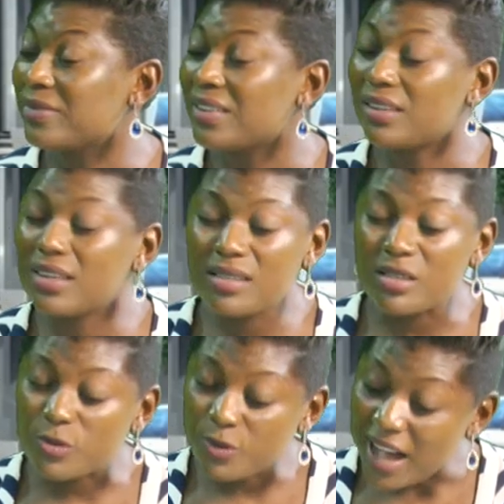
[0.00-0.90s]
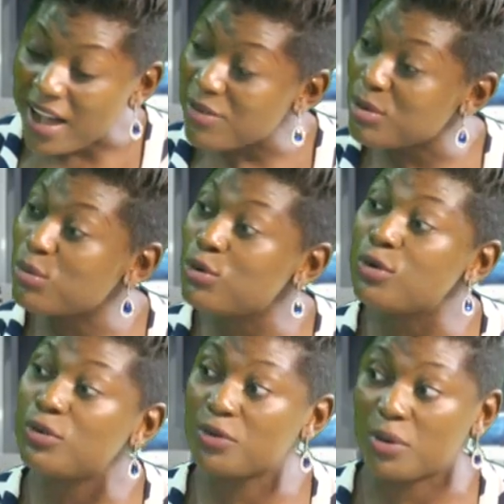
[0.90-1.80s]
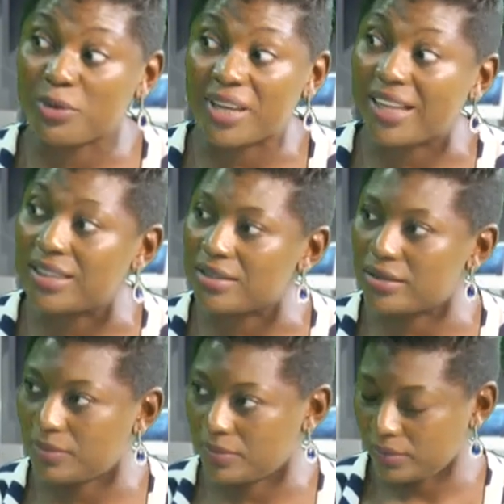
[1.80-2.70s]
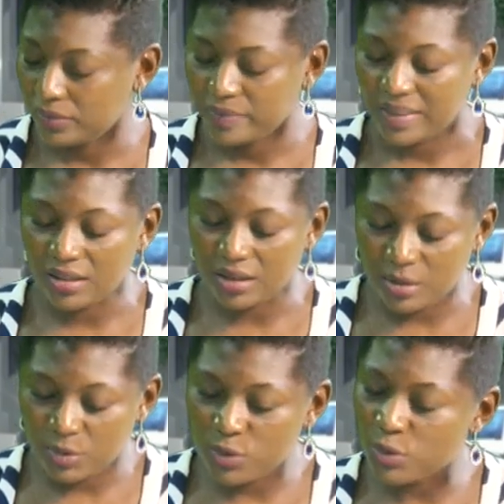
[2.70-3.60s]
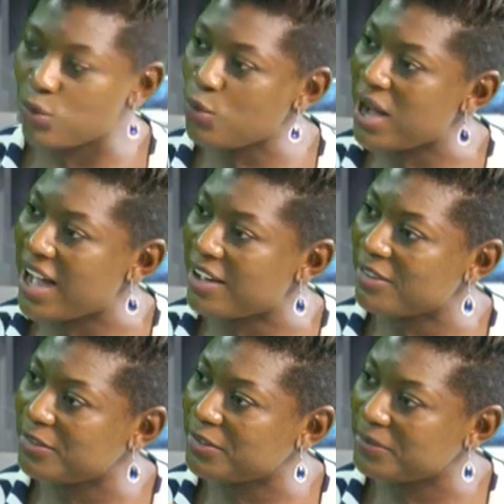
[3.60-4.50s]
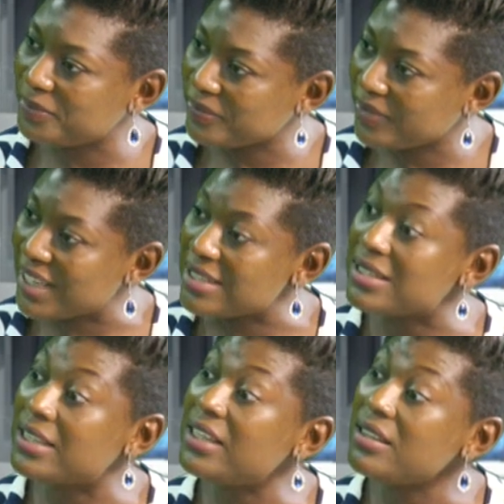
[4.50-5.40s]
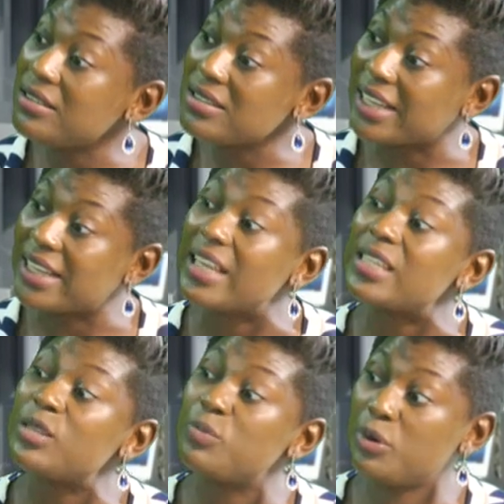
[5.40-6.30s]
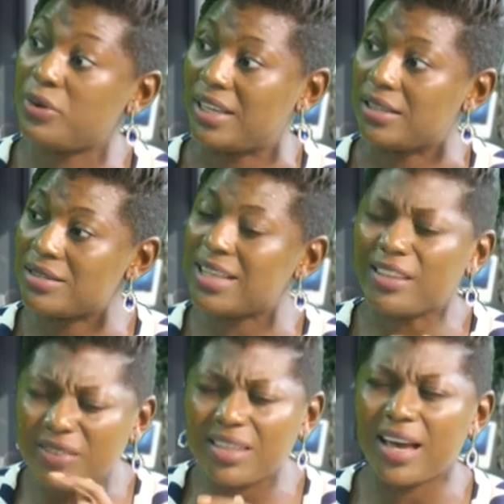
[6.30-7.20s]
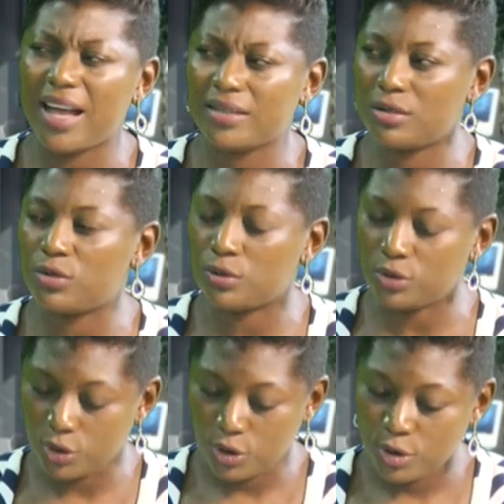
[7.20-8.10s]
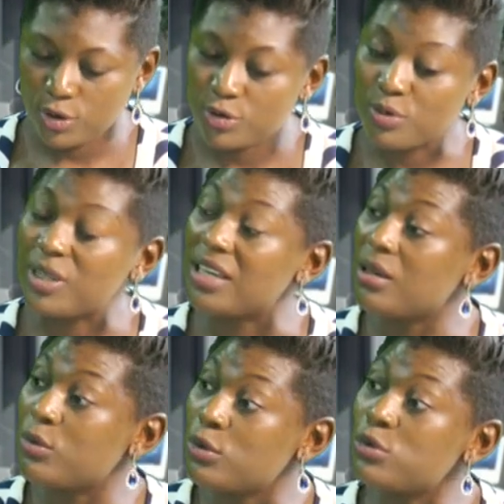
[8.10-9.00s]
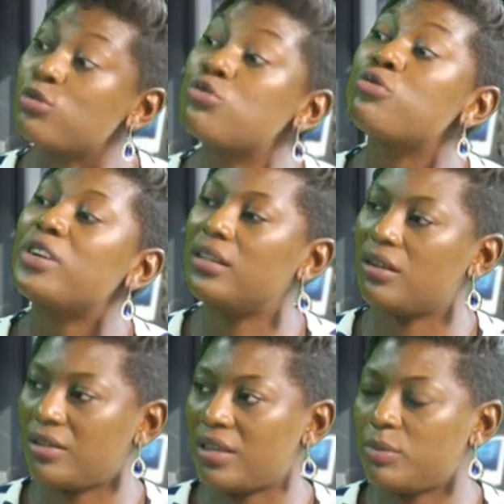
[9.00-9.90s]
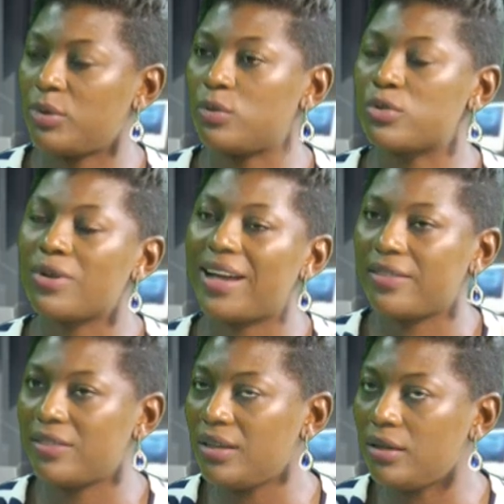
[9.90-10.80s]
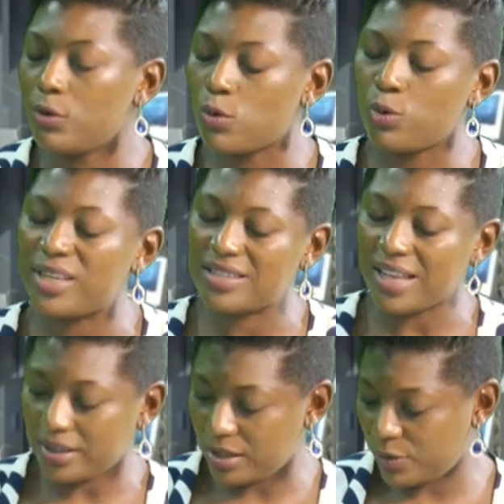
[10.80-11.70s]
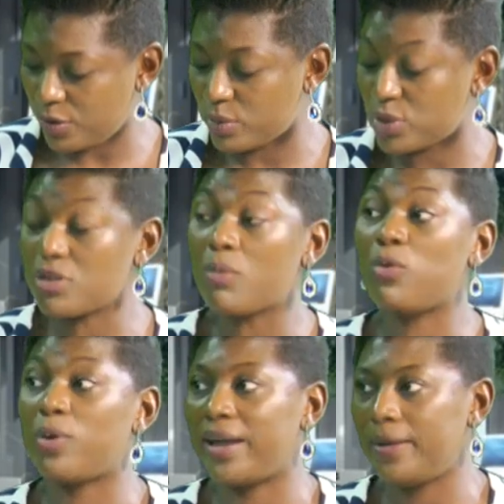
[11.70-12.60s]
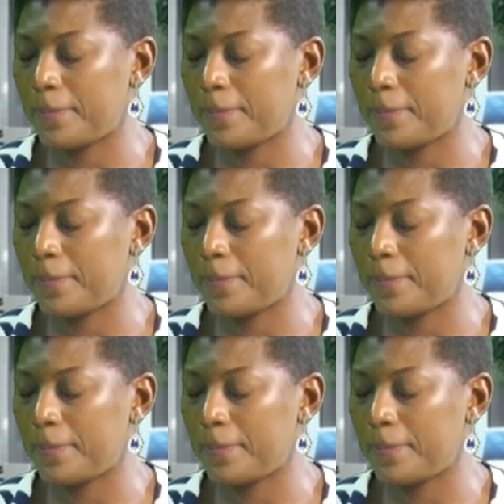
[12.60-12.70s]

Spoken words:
This is far removed from reality. You need people who have the skills and the experience and even the attitude to be able to train other people. So I think we started from somewhere